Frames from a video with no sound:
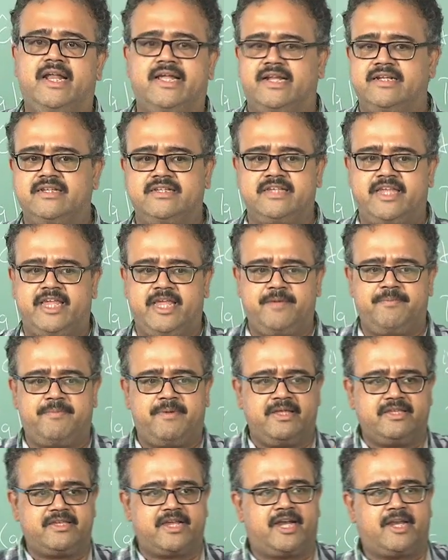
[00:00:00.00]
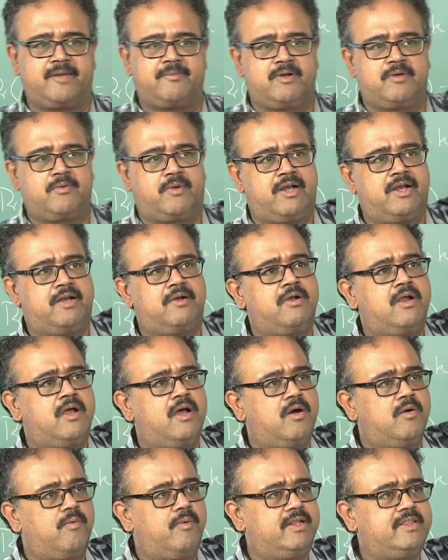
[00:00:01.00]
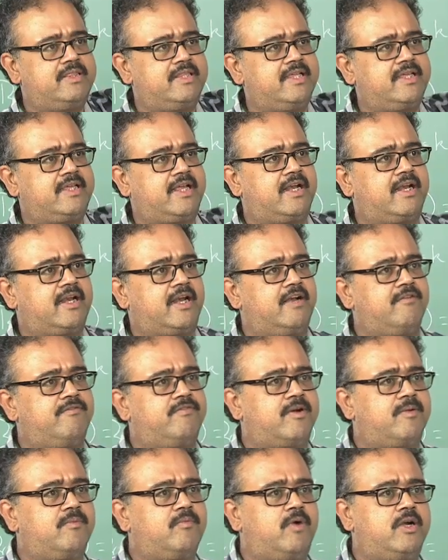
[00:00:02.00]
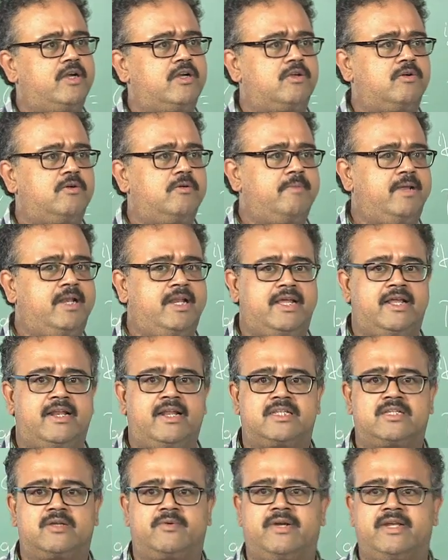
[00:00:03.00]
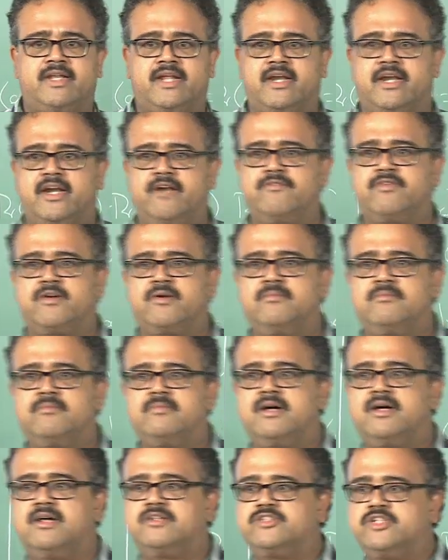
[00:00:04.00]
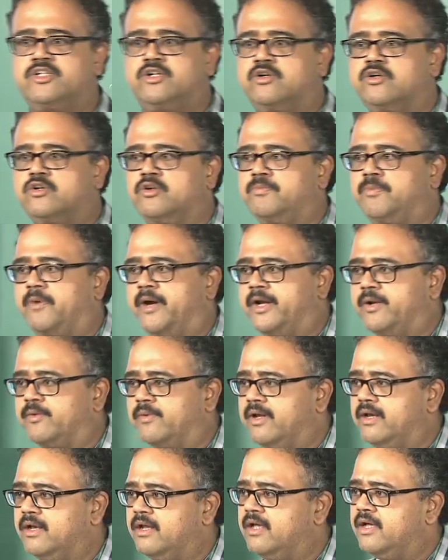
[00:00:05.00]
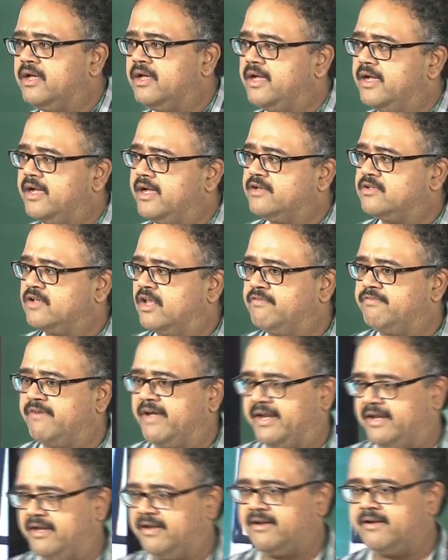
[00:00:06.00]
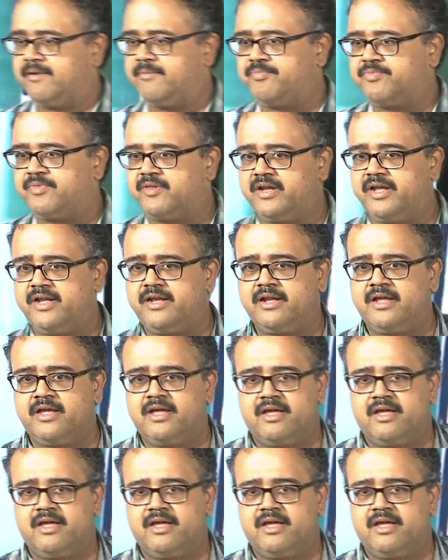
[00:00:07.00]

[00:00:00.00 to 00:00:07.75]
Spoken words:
I can just keep each attribute, one thing can run from 1 to a million, other one can run from 0 to 0.1, it's all fine, right.